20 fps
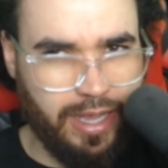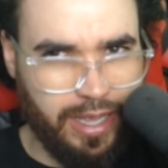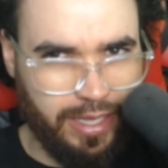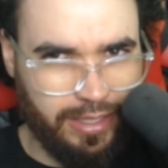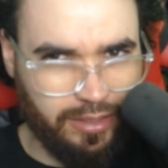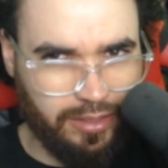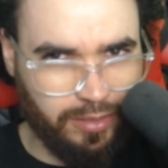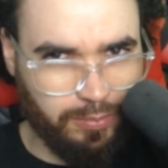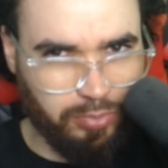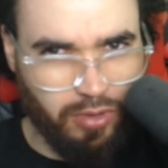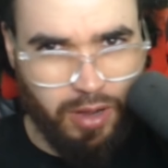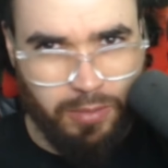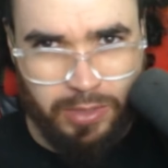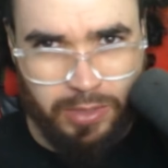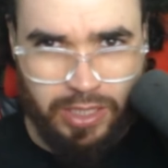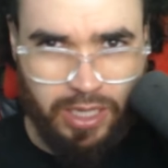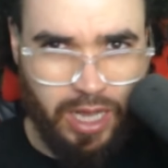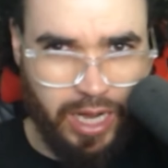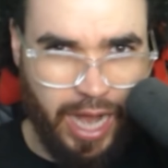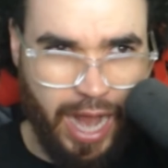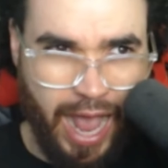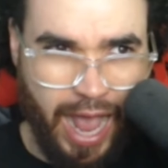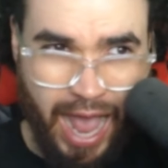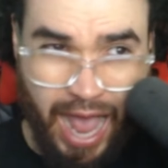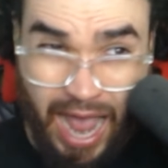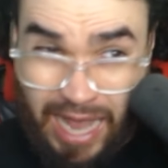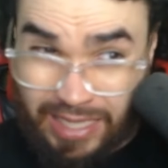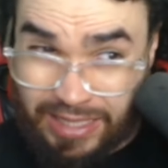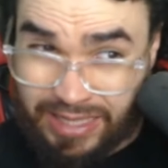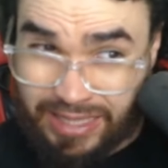it's probably not
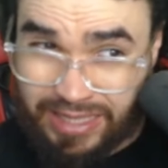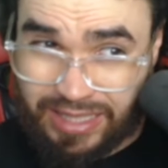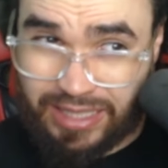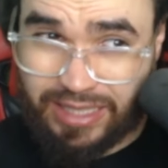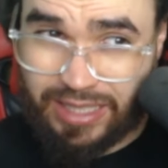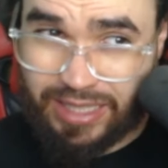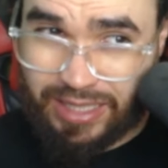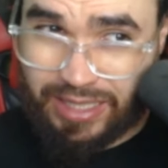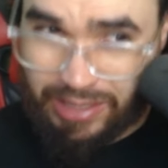as